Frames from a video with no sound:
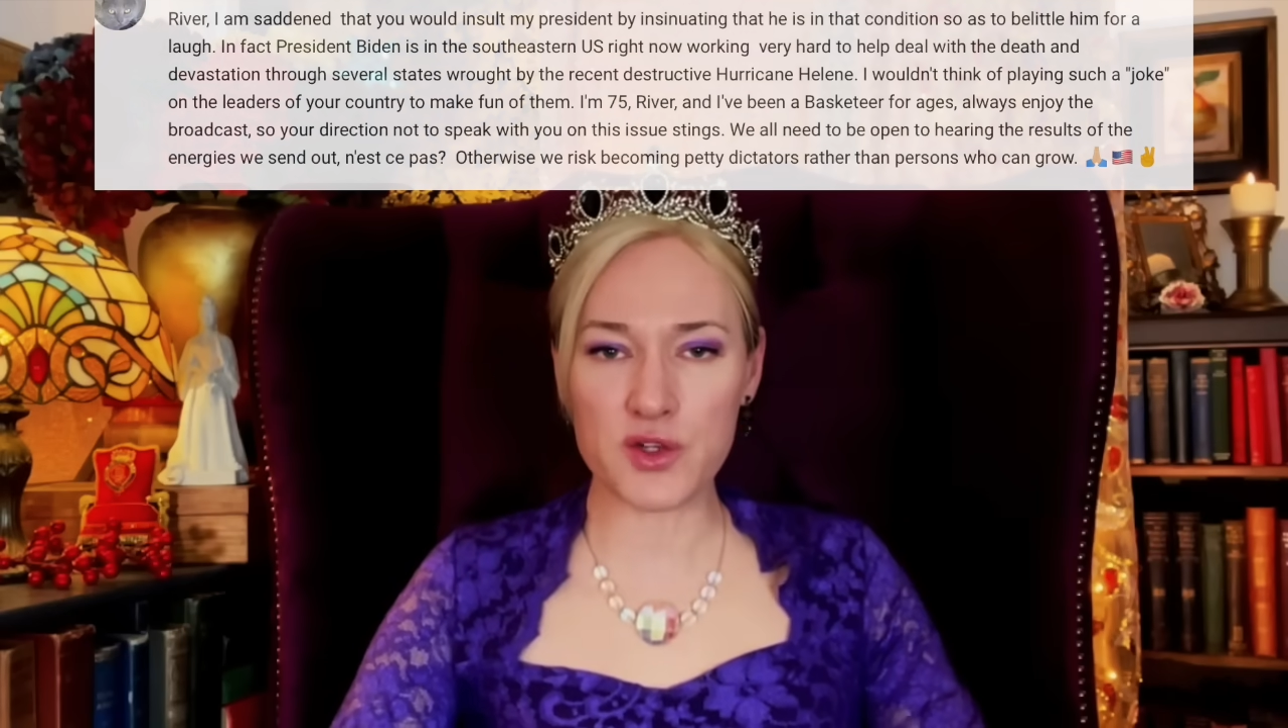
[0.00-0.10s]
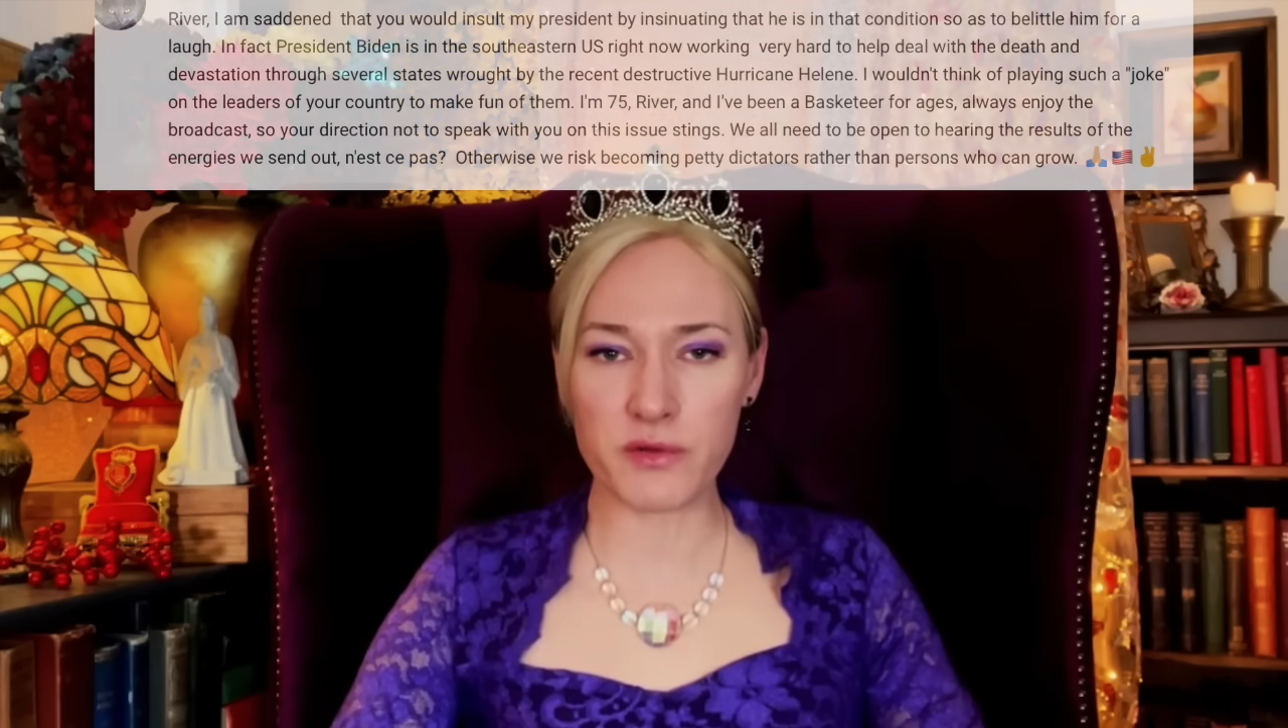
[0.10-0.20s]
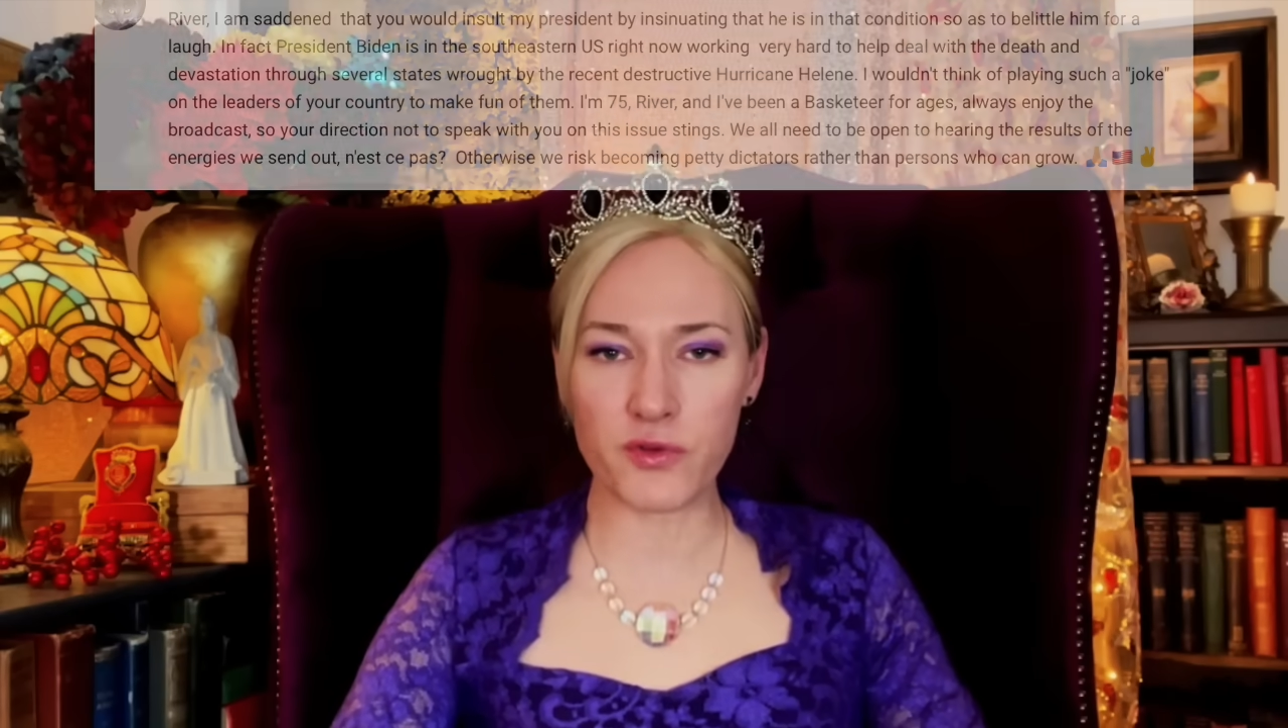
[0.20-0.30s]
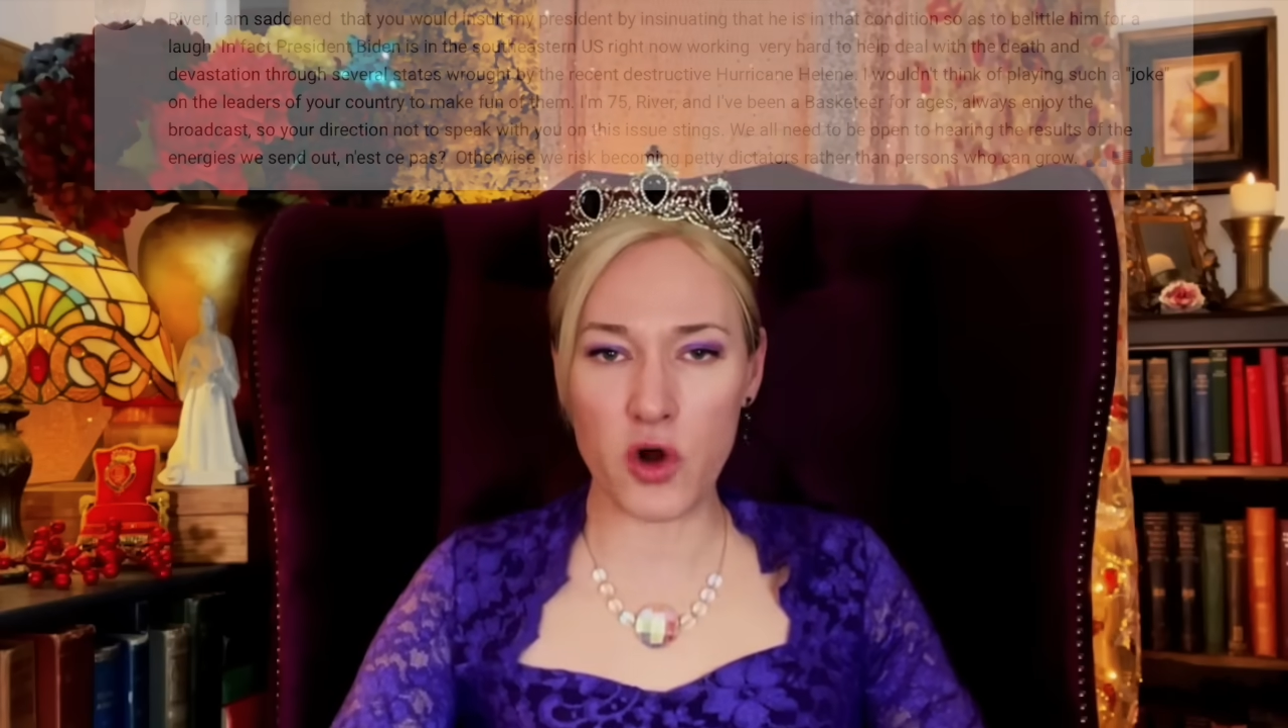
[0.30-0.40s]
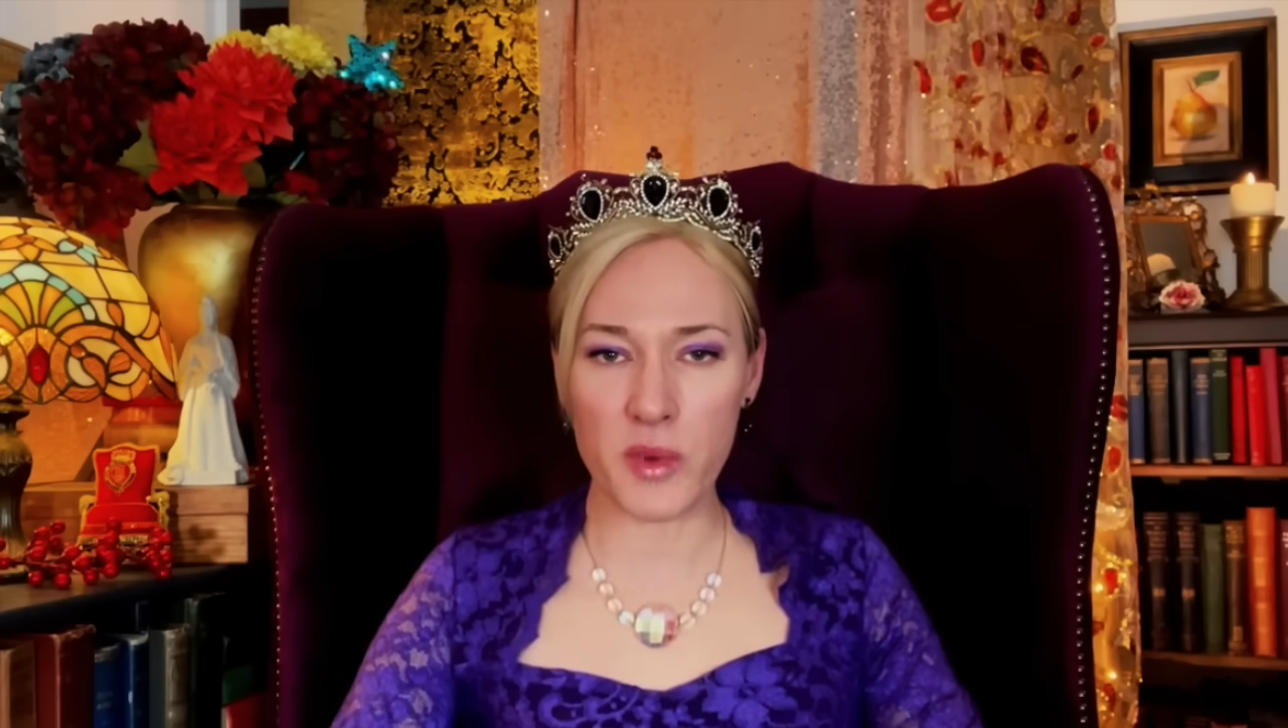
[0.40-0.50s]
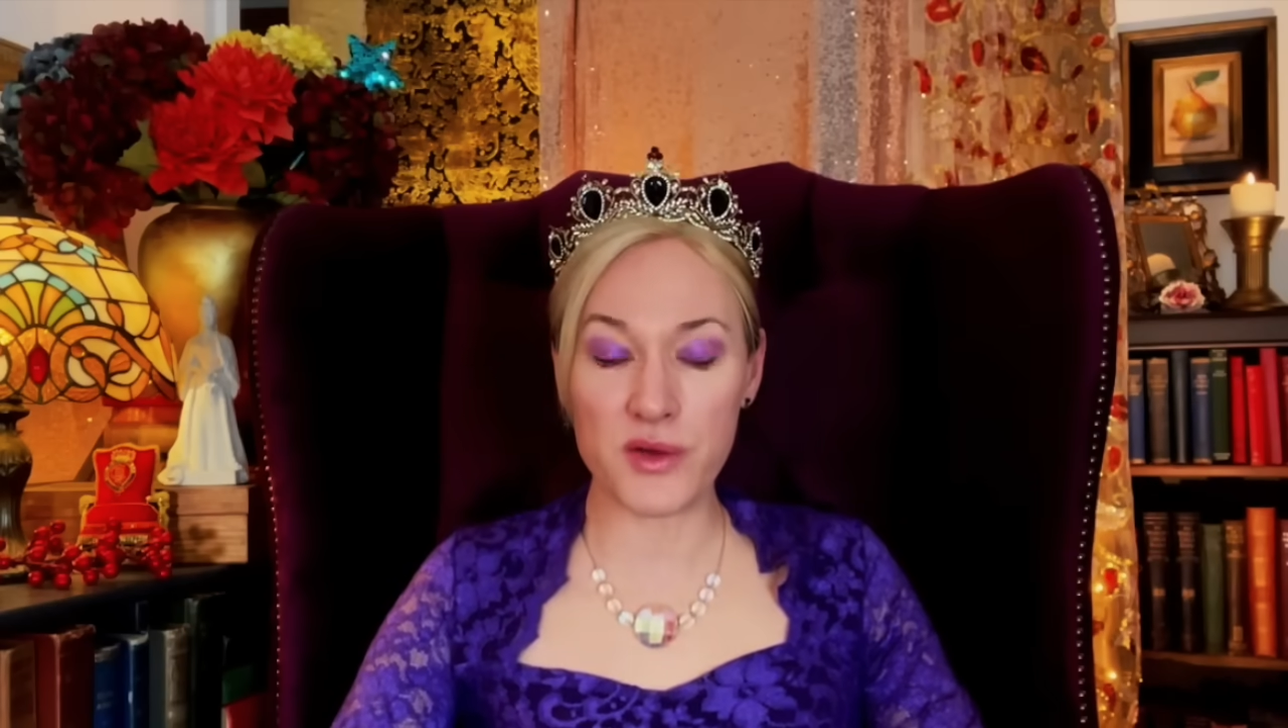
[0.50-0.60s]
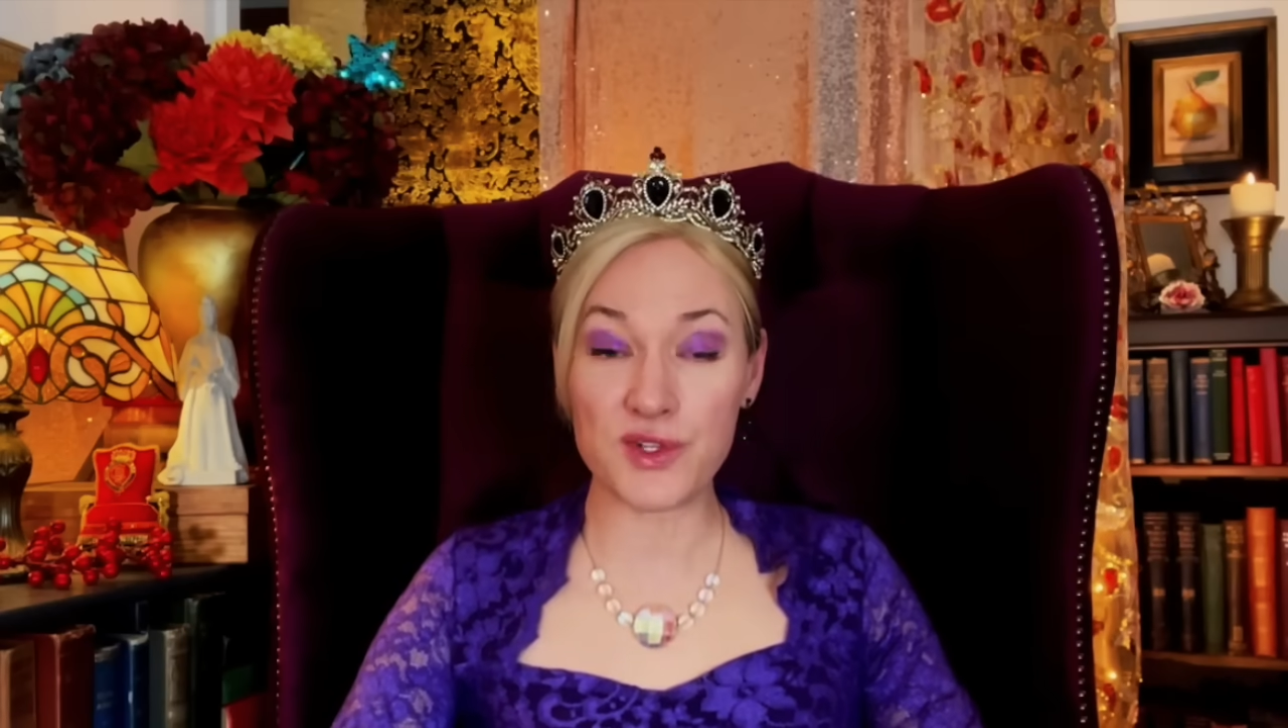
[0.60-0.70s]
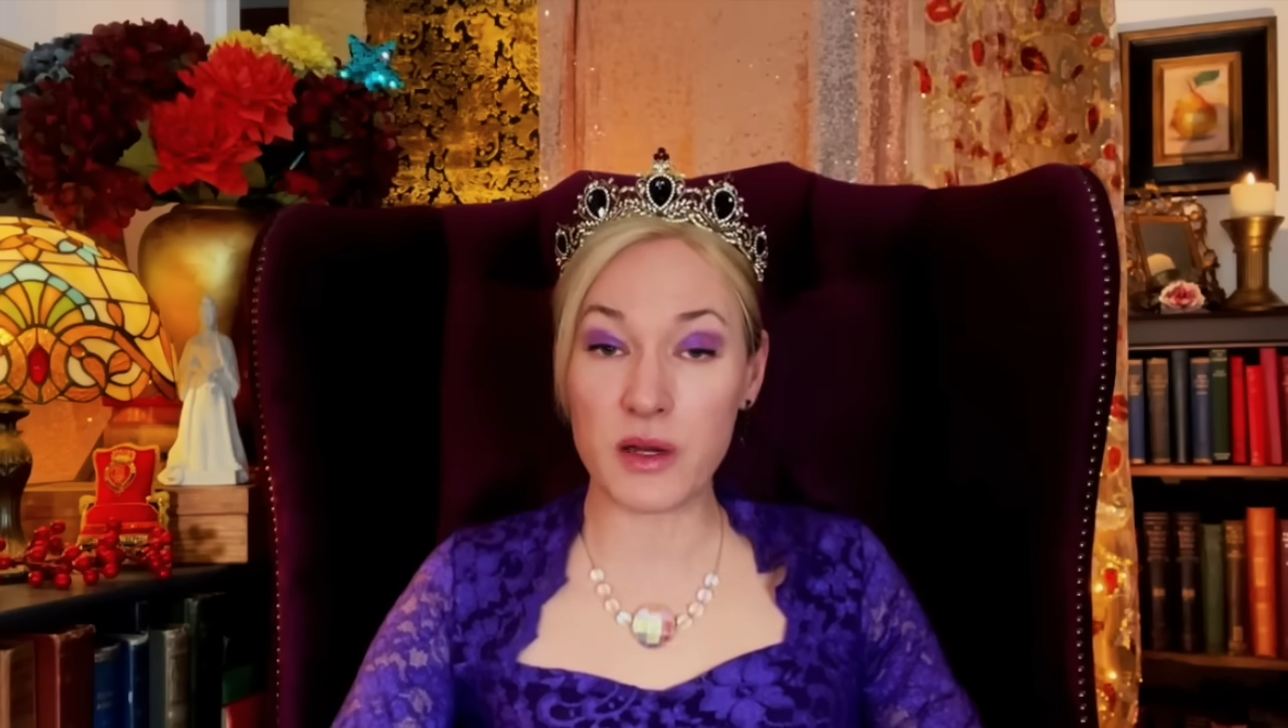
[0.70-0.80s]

and foremost,